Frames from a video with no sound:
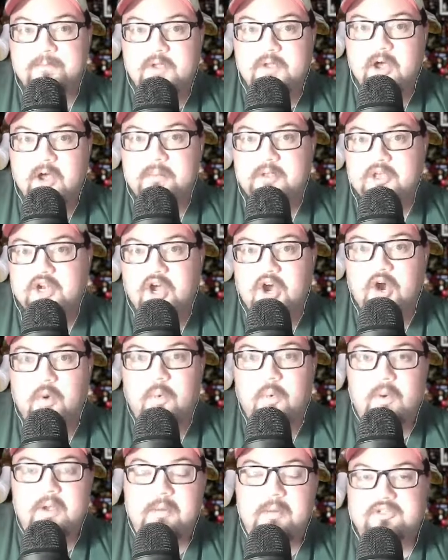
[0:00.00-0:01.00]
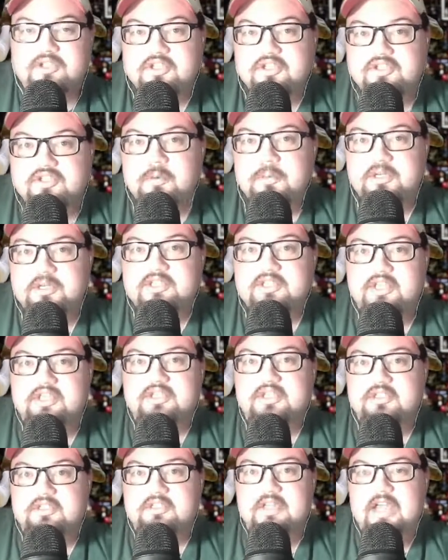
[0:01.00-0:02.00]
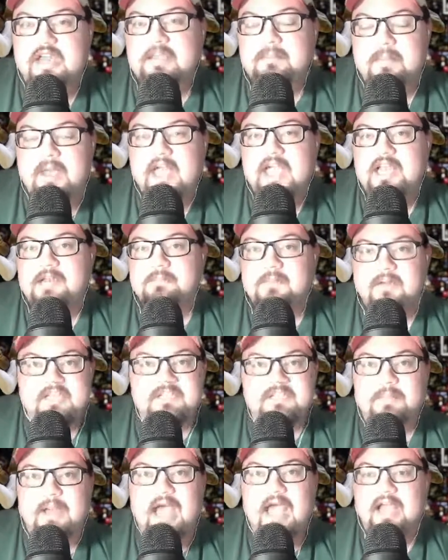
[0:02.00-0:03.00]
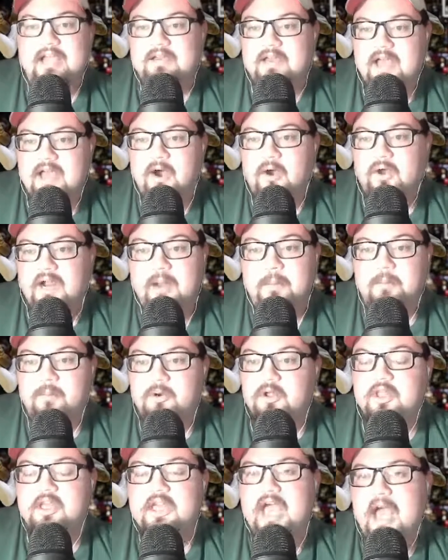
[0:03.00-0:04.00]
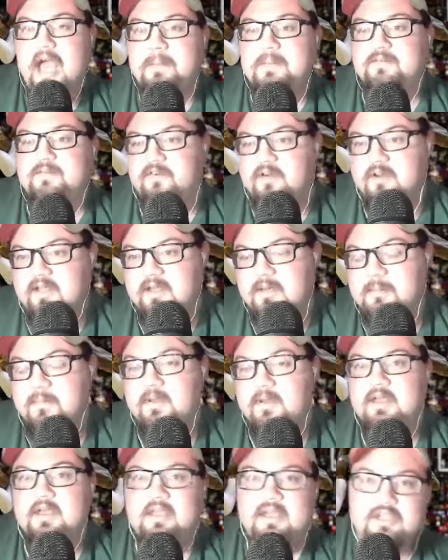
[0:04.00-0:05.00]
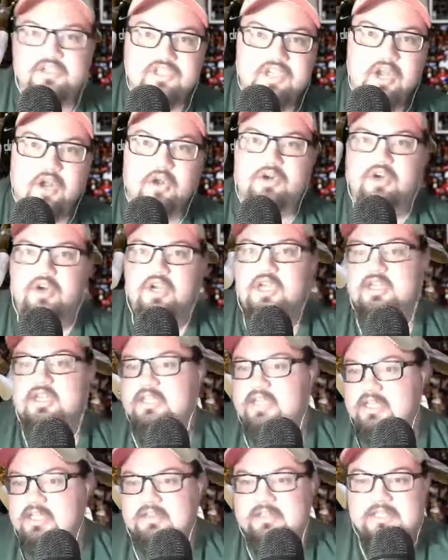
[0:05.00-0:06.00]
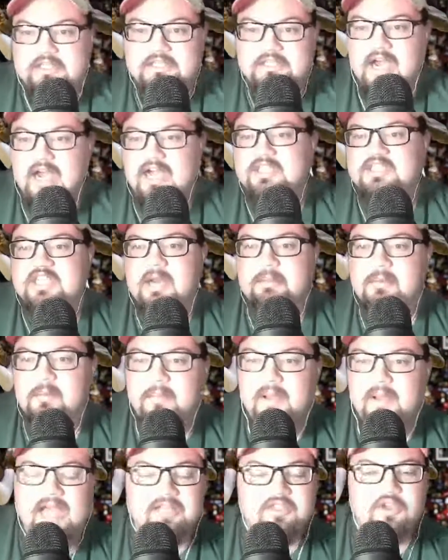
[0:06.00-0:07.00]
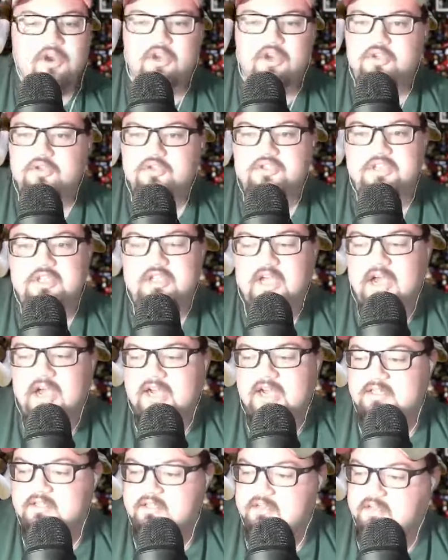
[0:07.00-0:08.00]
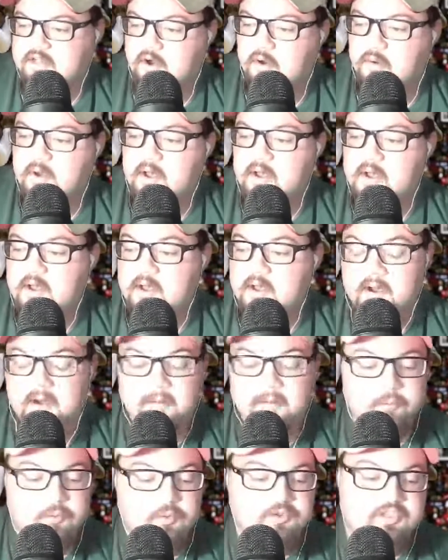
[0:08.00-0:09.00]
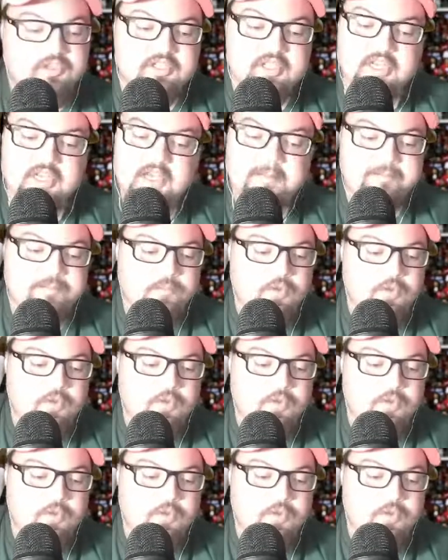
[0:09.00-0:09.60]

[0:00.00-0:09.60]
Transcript: it was a stupid decision that he made, but he's back now, and I'm really happy for him and Gerald Green getting these guys coming back. They're Houston guys, so we'll see